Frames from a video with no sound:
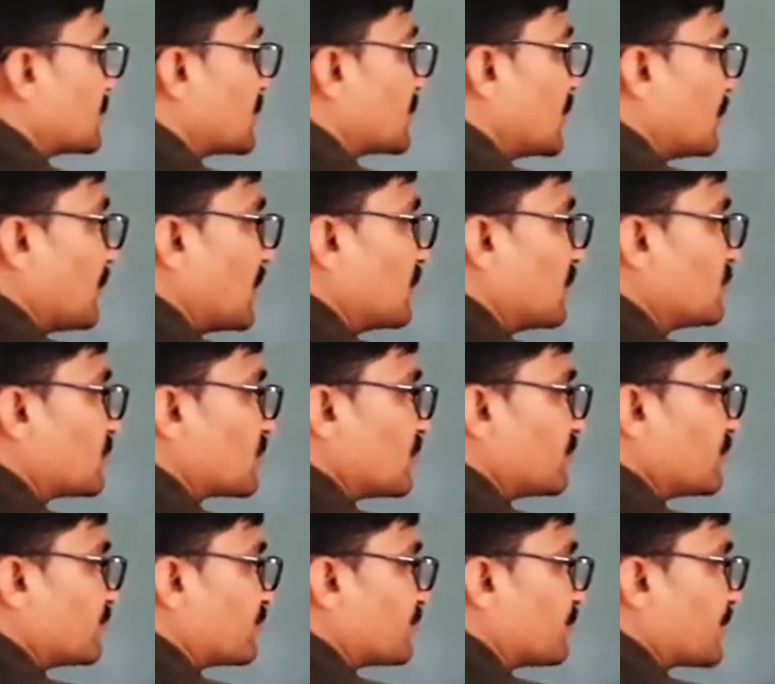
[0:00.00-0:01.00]
the amount
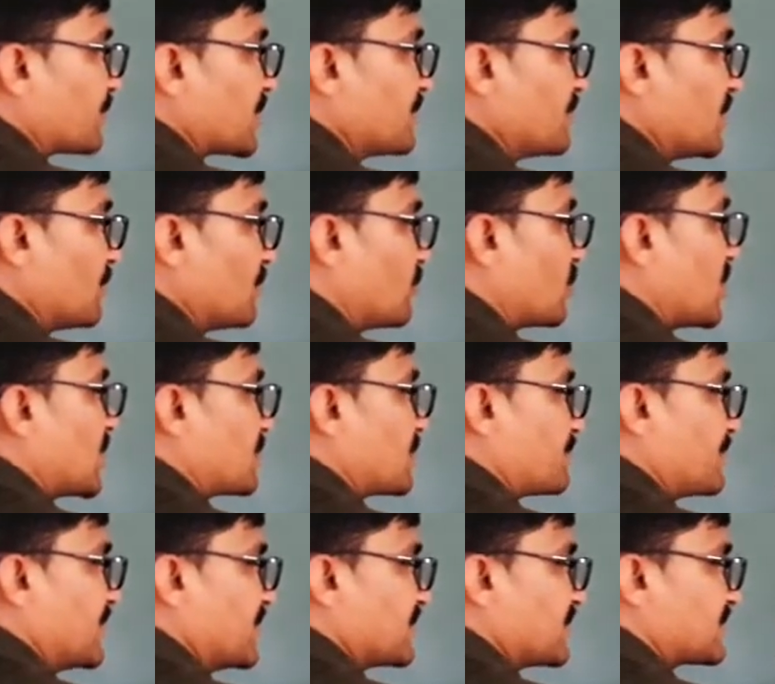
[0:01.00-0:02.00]
of premium on
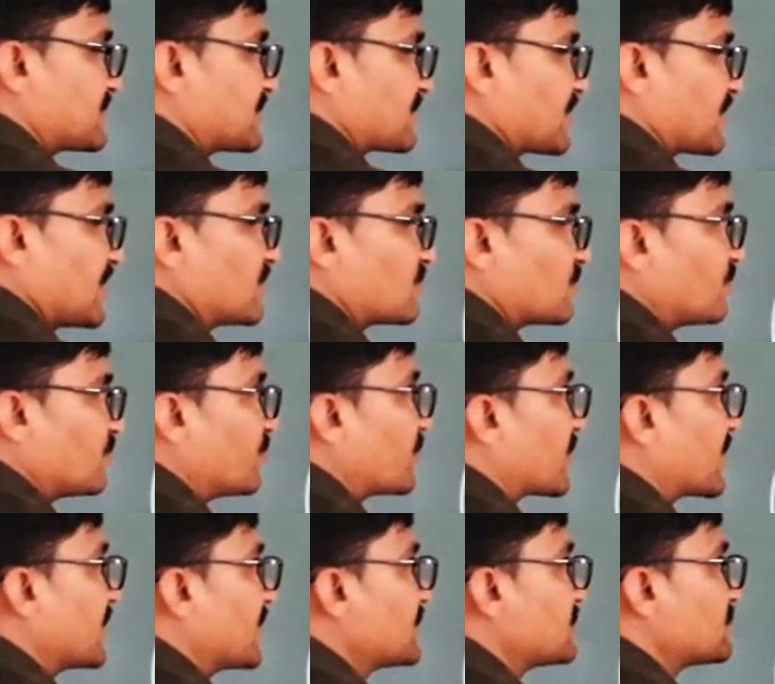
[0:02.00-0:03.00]
RPS write off
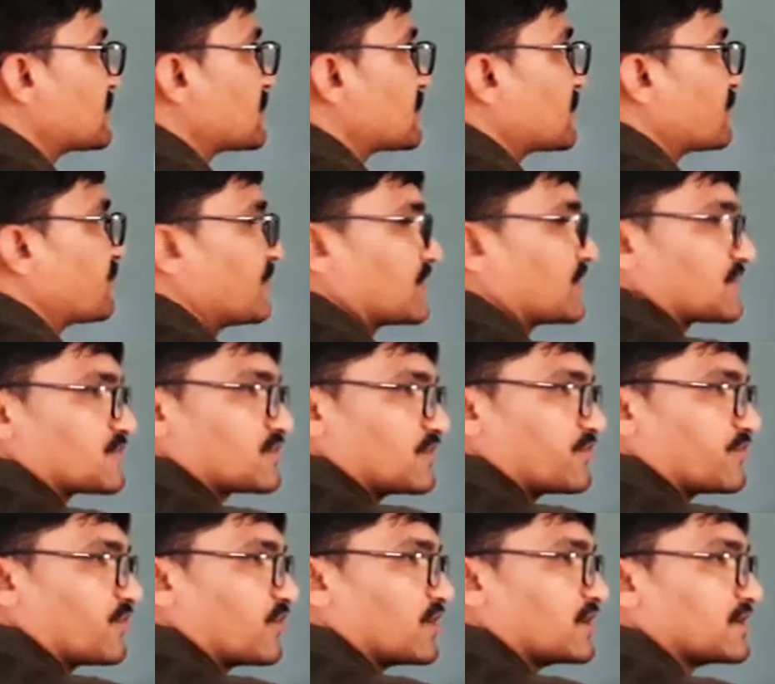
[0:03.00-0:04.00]
against, first
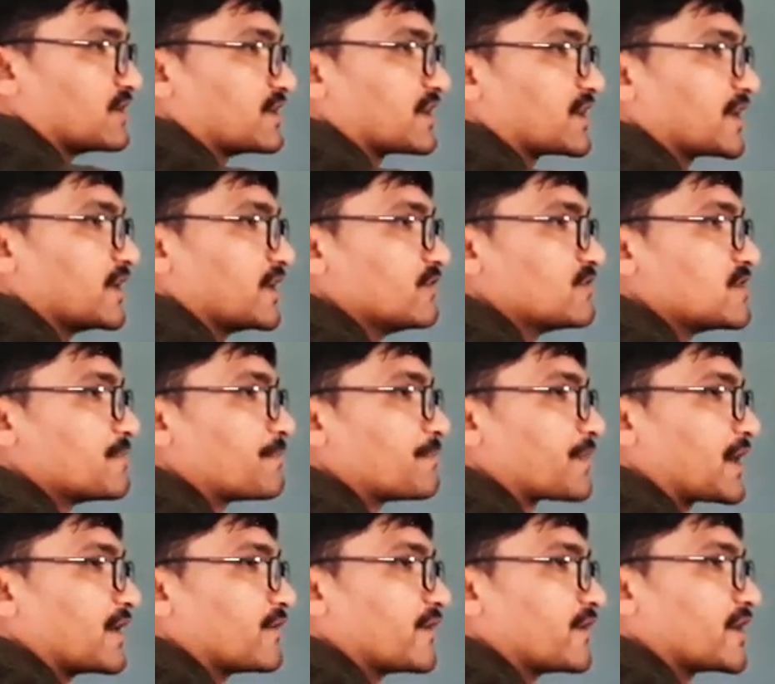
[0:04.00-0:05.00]
of all, we give the
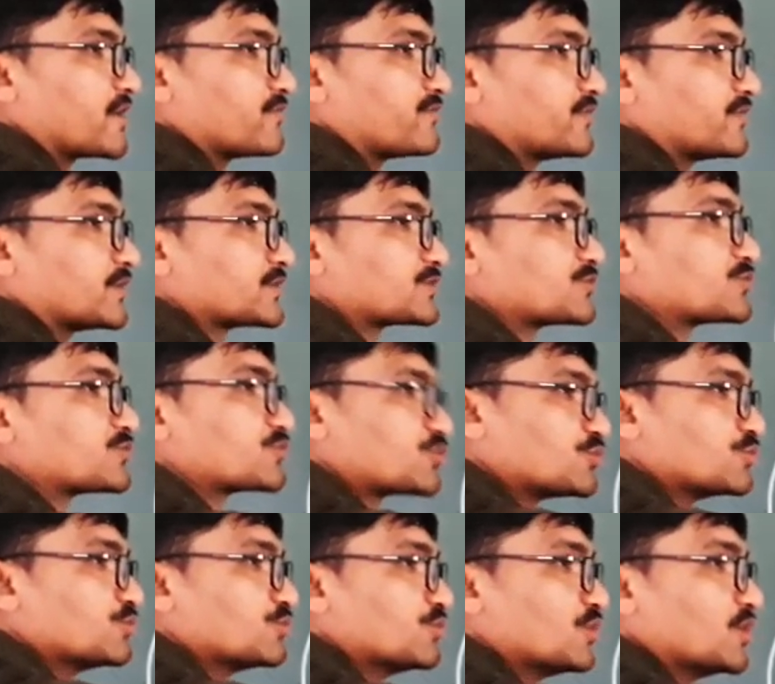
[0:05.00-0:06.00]
priority first
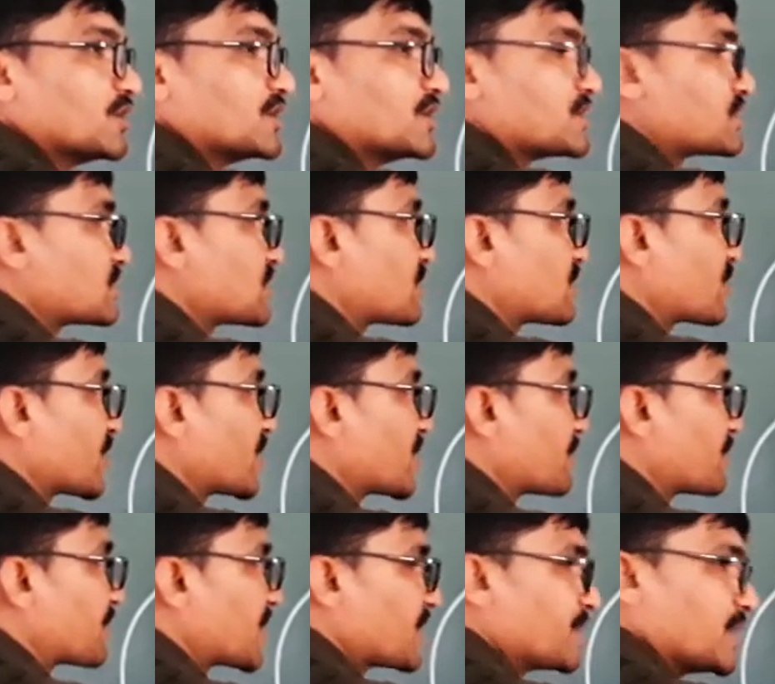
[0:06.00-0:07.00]
to
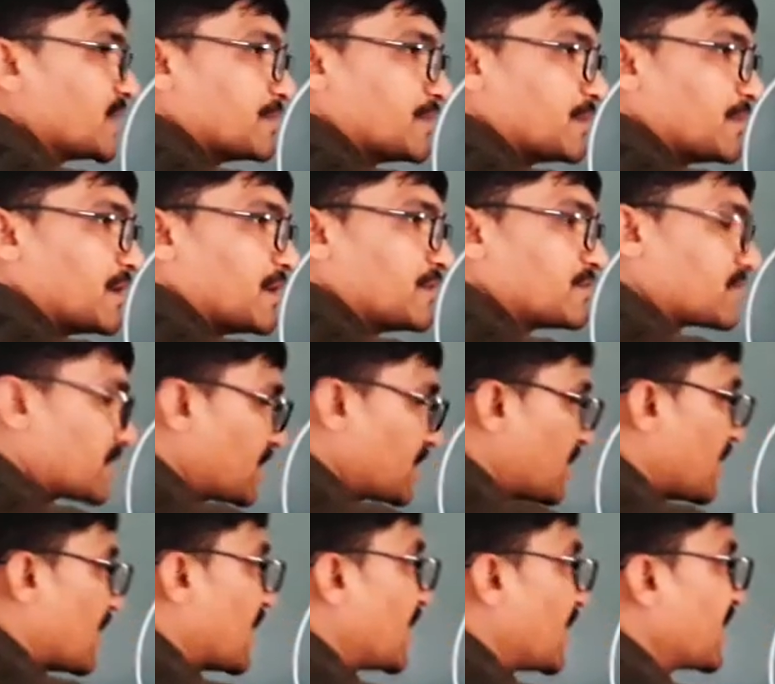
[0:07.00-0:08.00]
security premium
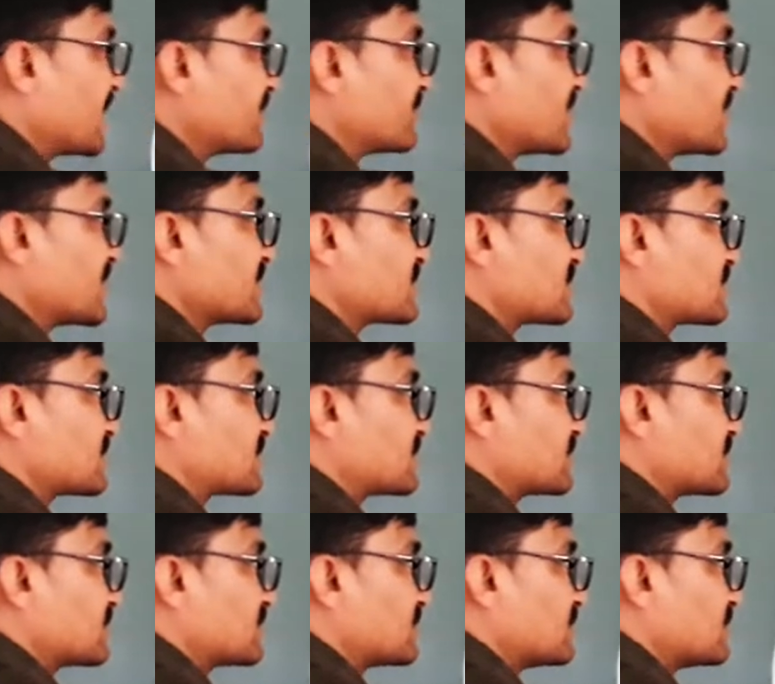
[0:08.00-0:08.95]
amount, and if there is